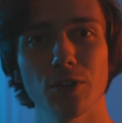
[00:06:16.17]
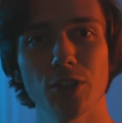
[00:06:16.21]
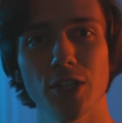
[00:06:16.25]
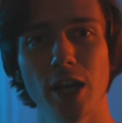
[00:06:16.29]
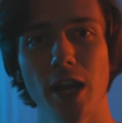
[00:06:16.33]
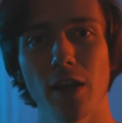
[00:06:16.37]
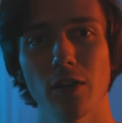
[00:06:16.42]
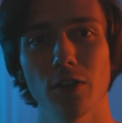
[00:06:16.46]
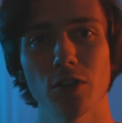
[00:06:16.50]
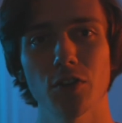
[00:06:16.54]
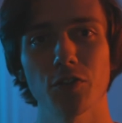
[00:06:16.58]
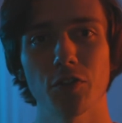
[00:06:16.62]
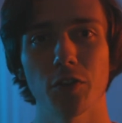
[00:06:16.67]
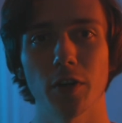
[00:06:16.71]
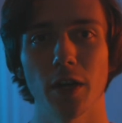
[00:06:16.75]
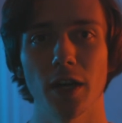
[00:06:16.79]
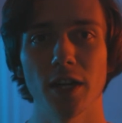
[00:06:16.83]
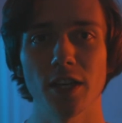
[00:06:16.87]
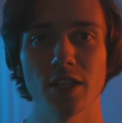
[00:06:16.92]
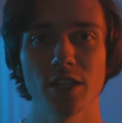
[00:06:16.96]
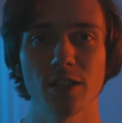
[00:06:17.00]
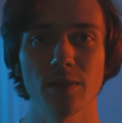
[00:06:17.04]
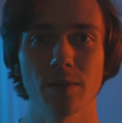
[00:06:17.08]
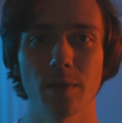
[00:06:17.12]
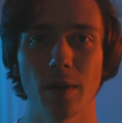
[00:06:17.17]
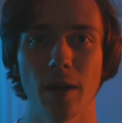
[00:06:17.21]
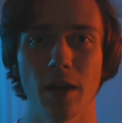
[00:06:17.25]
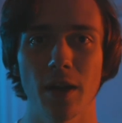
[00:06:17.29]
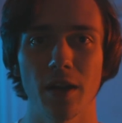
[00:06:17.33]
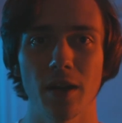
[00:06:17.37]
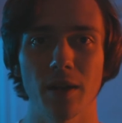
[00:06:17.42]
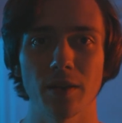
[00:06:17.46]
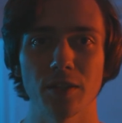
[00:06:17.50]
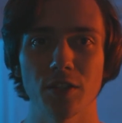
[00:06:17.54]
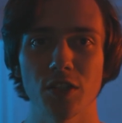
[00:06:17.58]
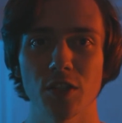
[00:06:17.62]
challenge for us,
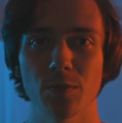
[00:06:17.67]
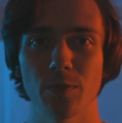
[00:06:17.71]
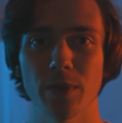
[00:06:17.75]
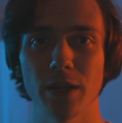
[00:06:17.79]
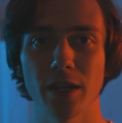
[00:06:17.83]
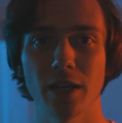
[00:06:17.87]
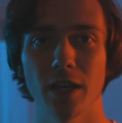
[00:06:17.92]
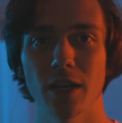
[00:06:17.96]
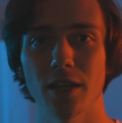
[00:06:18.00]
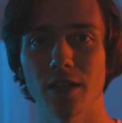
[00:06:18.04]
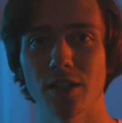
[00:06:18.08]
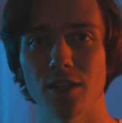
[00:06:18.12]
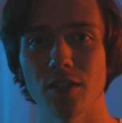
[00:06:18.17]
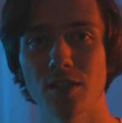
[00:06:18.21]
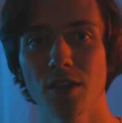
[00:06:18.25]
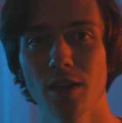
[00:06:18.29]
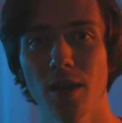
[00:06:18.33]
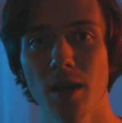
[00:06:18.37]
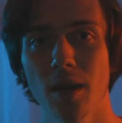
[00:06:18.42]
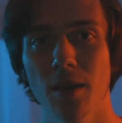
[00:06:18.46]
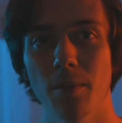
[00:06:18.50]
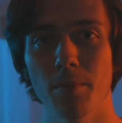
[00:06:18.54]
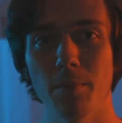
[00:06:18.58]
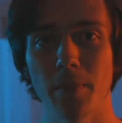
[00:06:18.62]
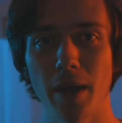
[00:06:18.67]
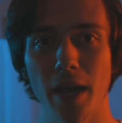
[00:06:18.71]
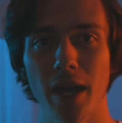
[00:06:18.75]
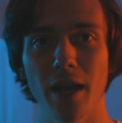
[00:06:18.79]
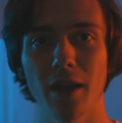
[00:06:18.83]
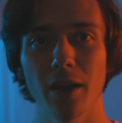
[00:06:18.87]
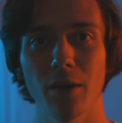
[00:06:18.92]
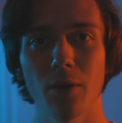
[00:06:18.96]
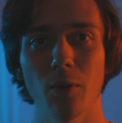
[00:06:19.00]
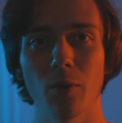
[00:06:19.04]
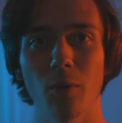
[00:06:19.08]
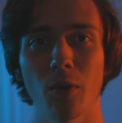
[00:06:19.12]
just because
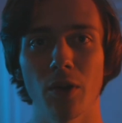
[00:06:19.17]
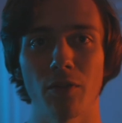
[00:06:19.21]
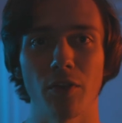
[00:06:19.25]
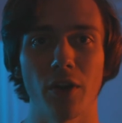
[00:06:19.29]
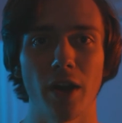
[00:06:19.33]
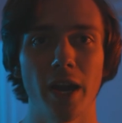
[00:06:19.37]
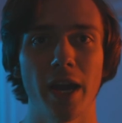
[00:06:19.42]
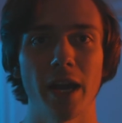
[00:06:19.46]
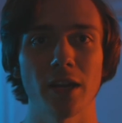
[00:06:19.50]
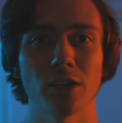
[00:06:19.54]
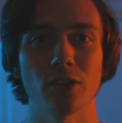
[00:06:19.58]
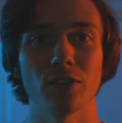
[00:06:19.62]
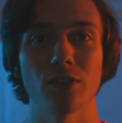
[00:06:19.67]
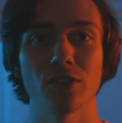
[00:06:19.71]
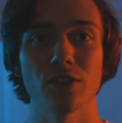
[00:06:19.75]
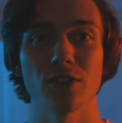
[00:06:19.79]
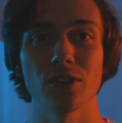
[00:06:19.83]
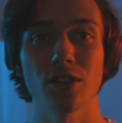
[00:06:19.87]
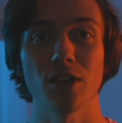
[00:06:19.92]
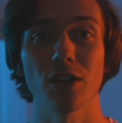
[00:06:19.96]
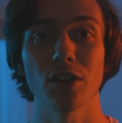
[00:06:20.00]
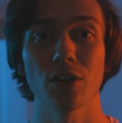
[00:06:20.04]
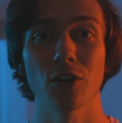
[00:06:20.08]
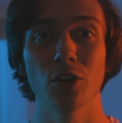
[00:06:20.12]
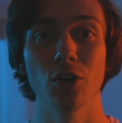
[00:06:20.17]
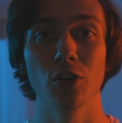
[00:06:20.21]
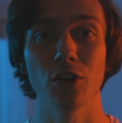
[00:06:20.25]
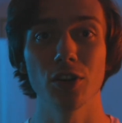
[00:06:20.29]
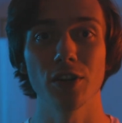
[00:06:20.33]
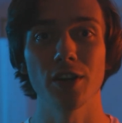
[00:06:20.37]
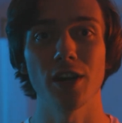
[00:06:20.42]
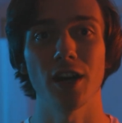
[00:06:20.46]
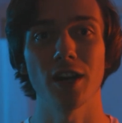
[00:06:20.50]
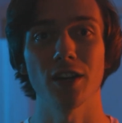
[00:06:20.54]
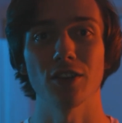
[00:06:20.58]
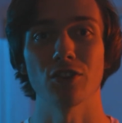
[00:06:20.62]
May, one of our actors, could
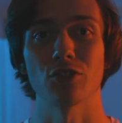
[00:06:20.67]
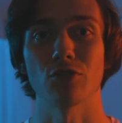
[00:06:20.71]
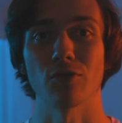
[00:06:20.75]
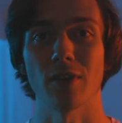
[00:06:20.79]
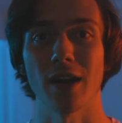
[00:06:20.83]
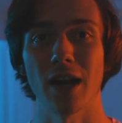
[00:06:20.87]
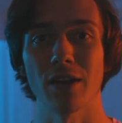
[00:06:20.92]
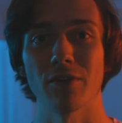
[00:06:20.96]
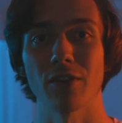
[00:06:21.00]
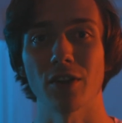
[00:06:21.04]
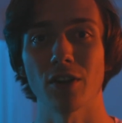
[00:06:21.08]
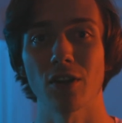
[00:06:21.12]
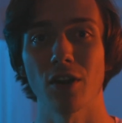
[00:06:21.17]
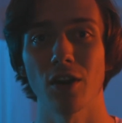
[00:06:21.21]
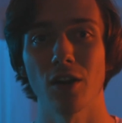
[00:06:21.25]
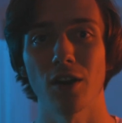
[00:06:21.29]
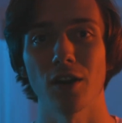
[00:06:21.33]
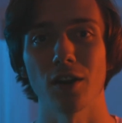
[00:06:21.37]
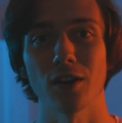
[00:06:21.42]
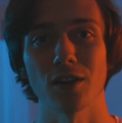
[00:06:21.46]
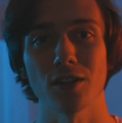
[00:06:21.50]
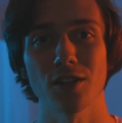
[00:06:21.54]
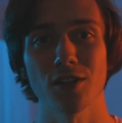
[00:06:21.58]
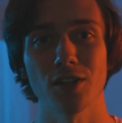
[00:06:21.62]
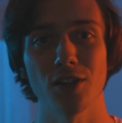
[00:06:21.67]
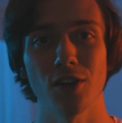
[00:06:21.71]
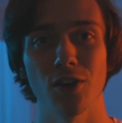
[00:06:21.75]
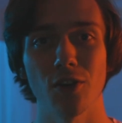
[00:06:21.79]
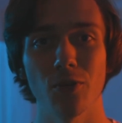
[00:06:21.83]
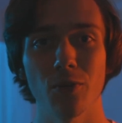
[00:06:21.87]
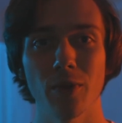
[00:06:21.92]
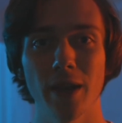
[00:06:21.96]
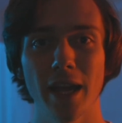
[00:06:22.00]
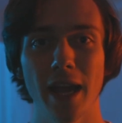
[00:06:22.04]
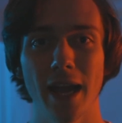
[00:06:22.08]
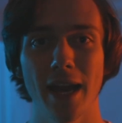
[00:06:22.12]
not drive a car.
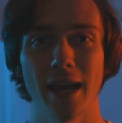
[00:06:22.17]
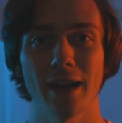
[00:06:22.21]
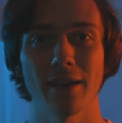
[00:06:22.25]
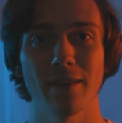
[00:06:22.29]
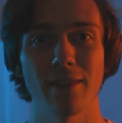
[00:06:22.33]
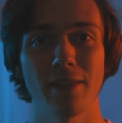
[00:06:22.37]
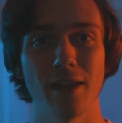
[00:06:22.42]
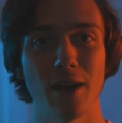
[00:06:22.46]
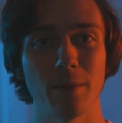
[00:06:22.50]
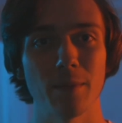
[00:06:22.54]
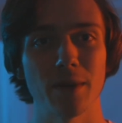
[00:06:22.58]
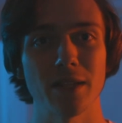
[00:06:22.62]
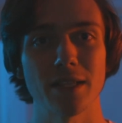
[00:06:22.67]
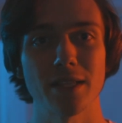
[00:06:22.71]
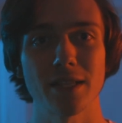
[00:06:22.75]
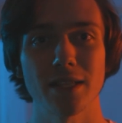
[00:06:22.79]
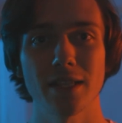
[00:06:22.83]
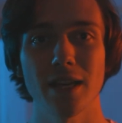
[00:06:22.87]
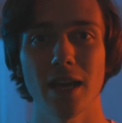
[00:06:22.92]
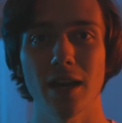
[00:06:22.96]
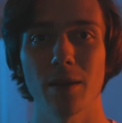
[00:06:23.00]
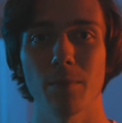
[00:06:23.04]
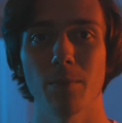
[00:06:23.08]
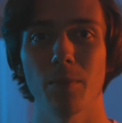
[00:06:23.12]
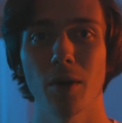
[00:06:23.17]
So we had them instead